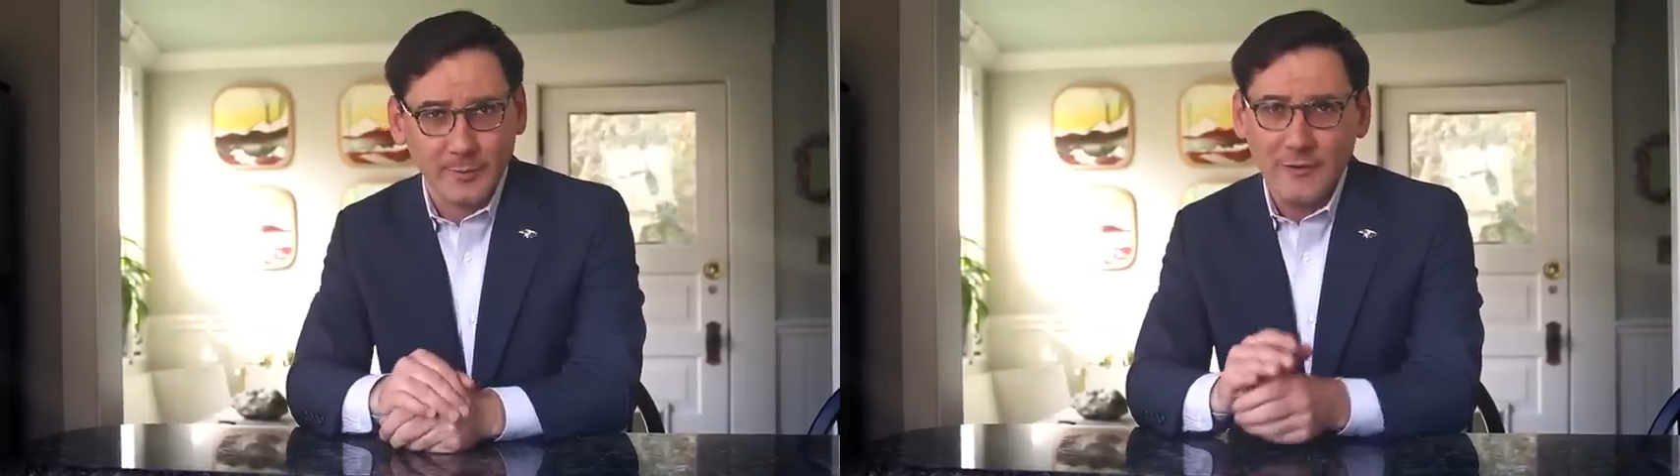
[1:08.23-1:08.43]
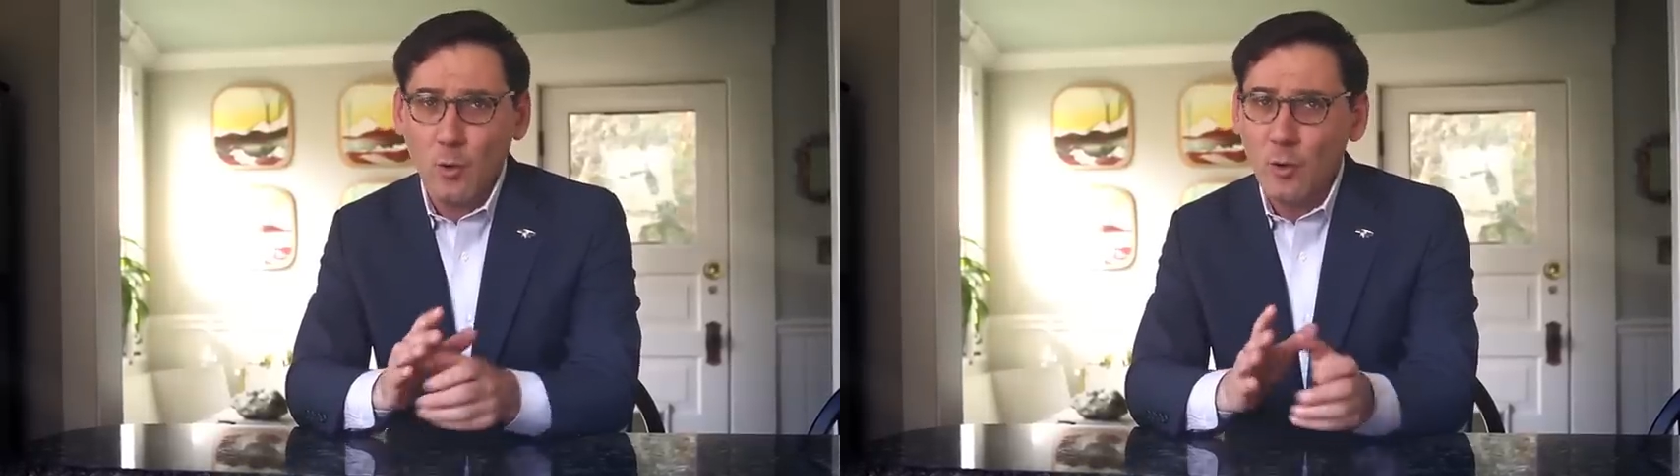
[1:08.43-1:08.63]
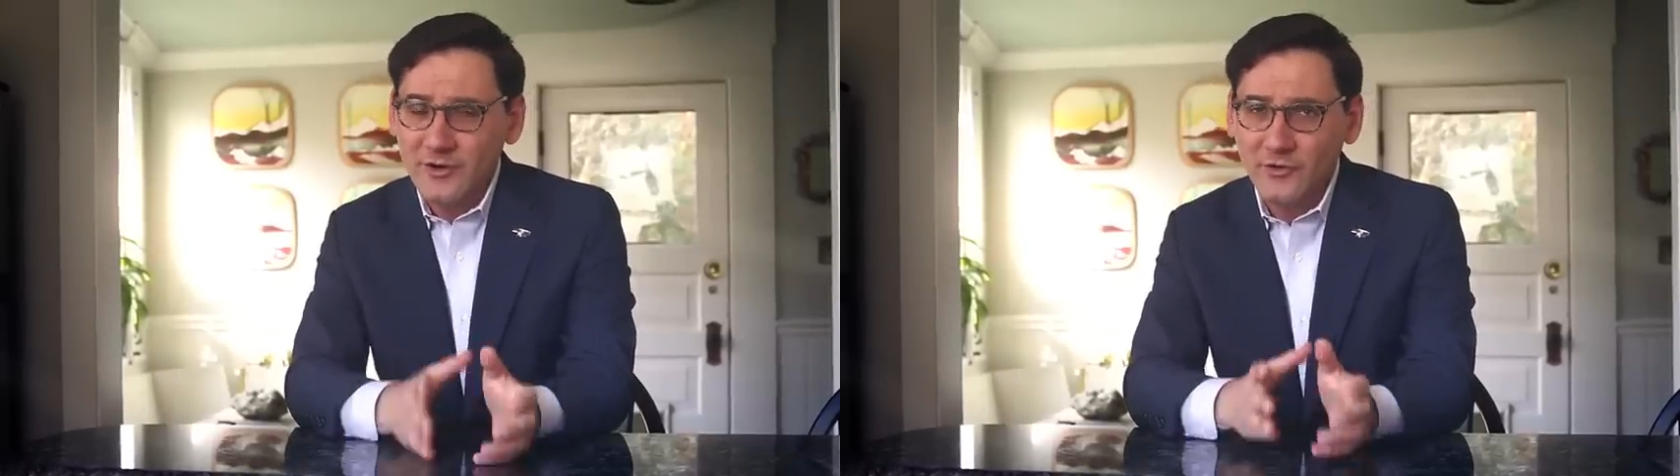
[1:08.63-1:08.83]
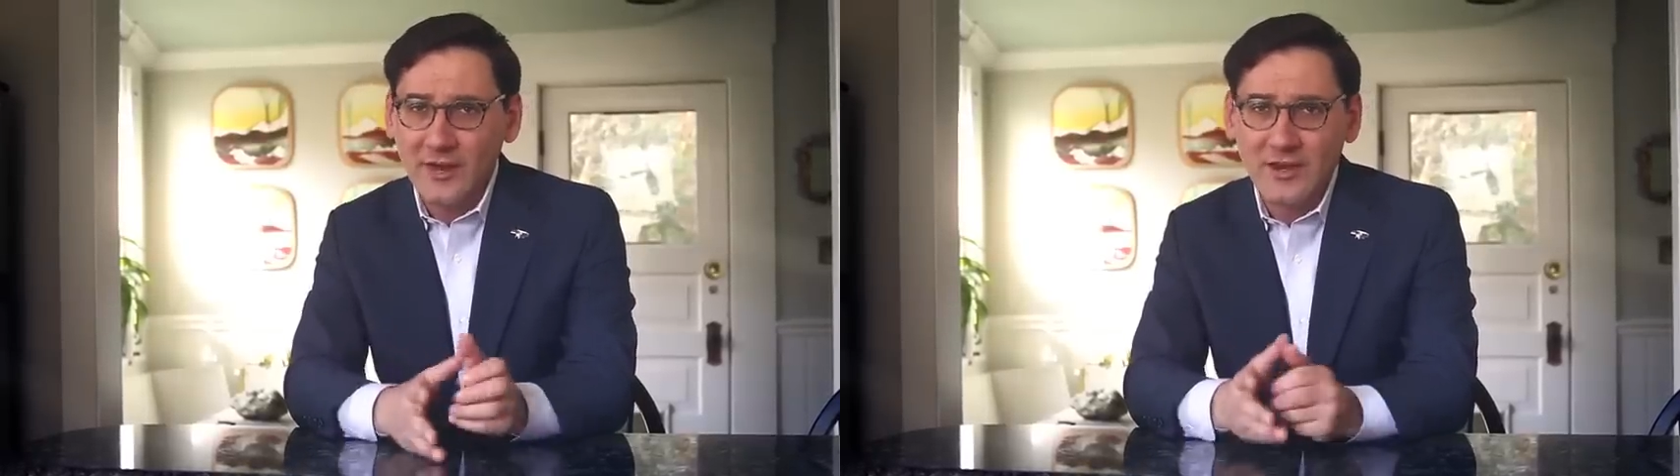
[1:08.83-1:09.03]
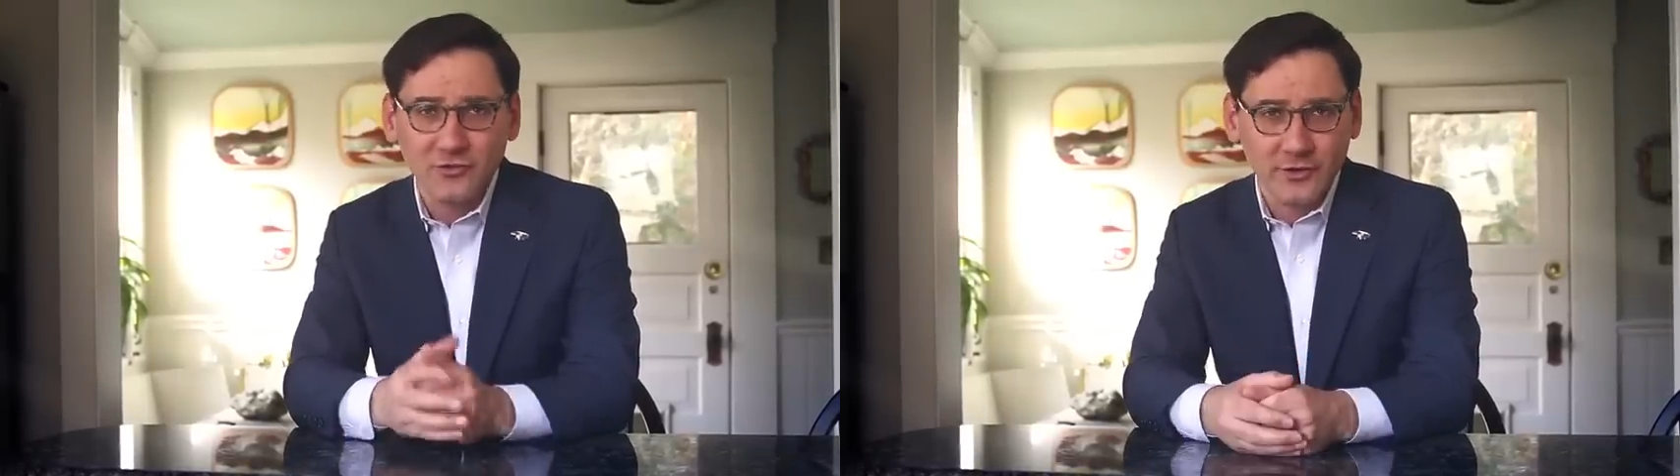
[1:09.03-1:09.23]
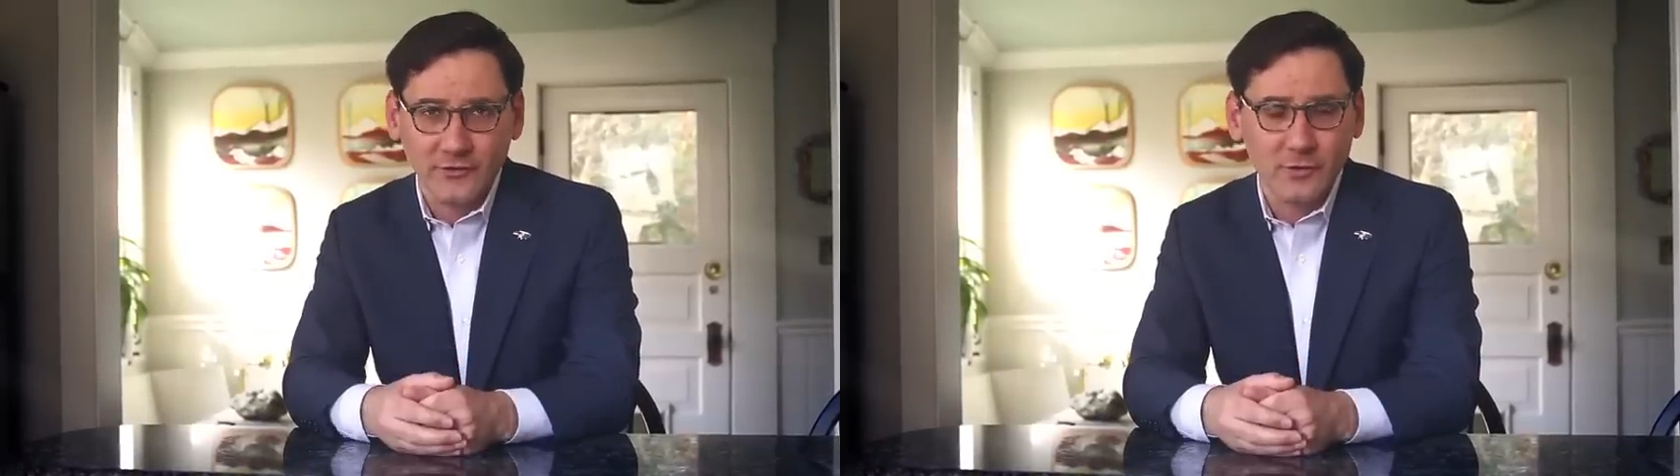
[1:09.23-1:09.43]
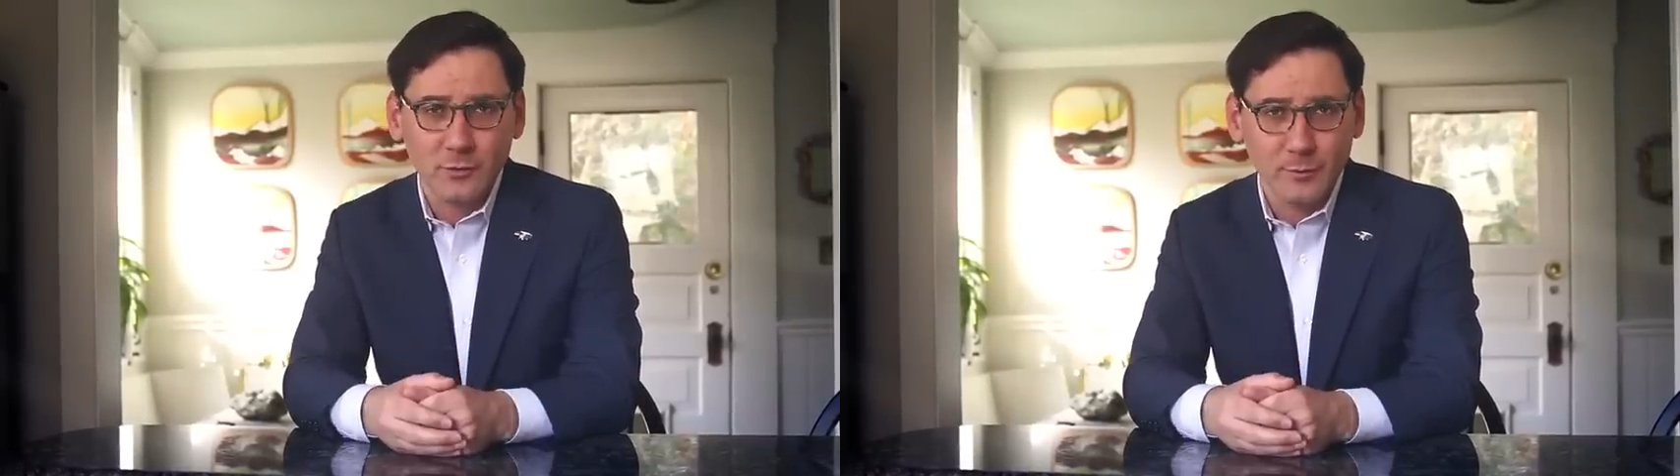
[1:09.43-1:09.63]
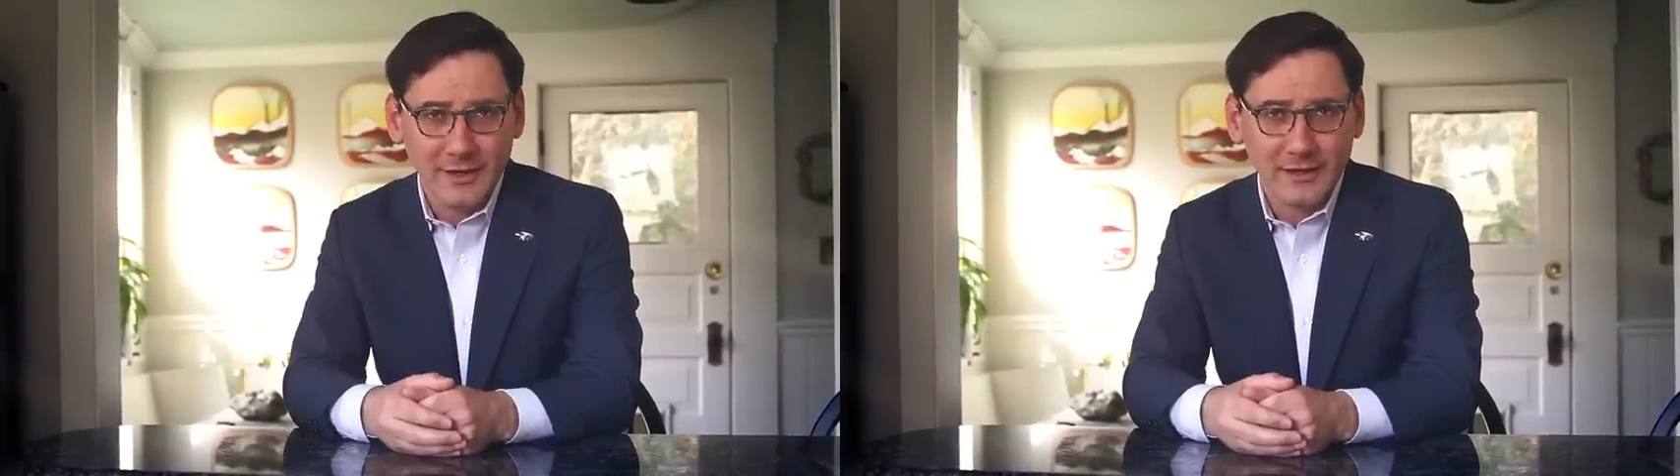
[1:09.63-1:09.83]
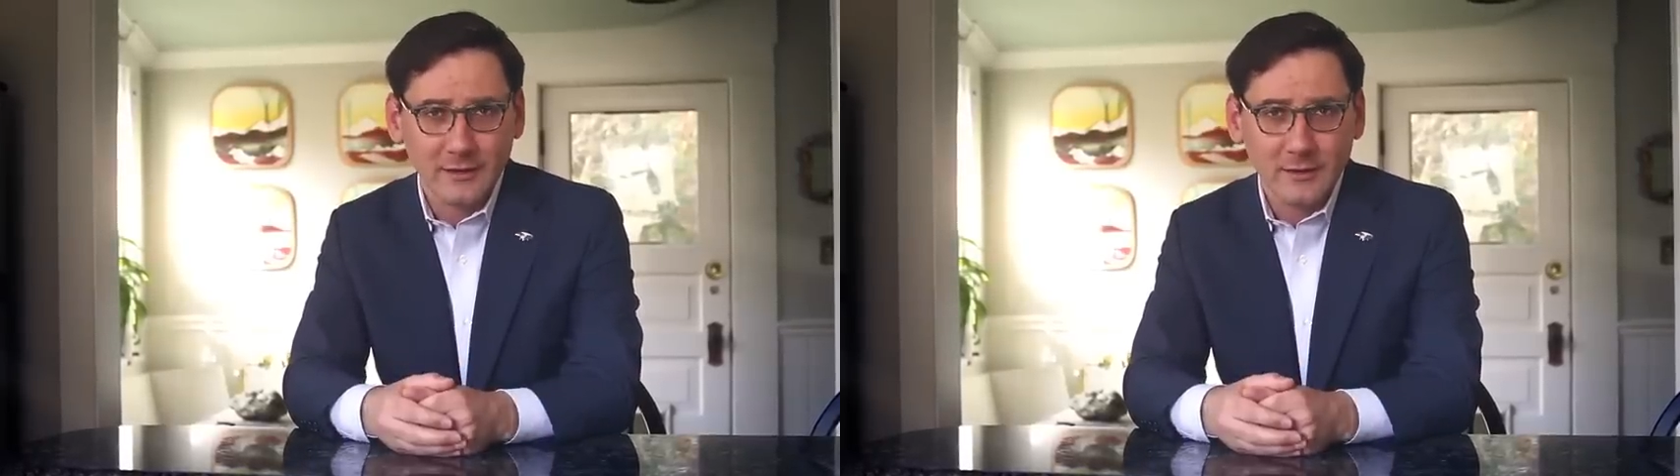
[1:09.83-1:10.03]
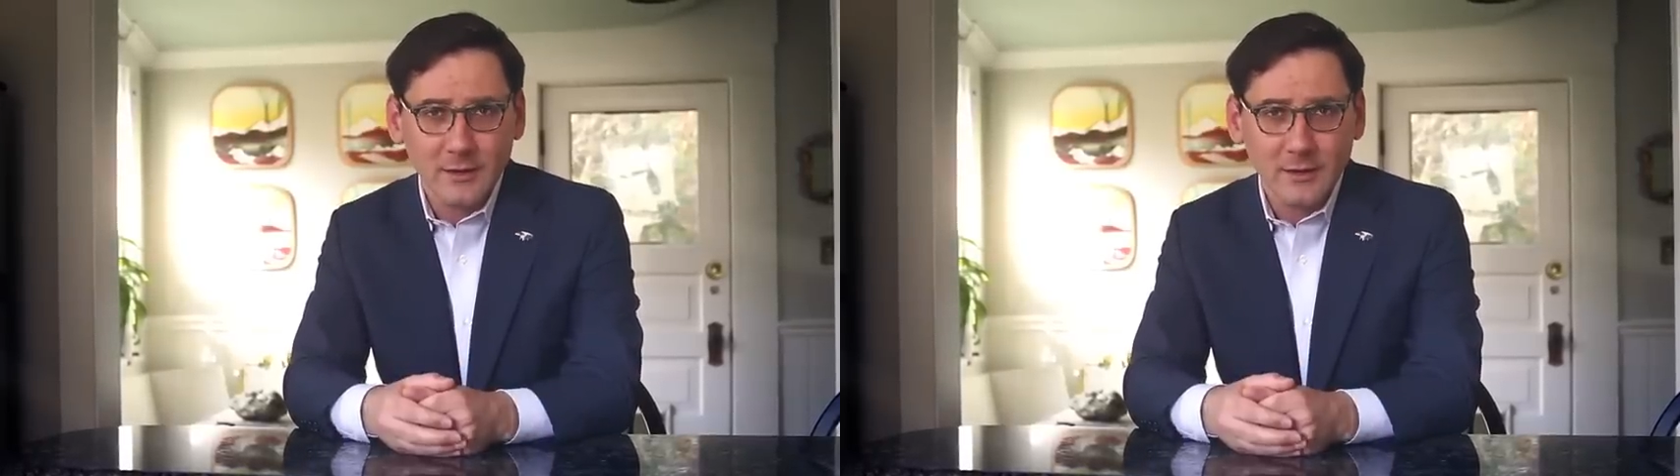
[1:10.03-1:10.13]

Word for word: but the organization is too big.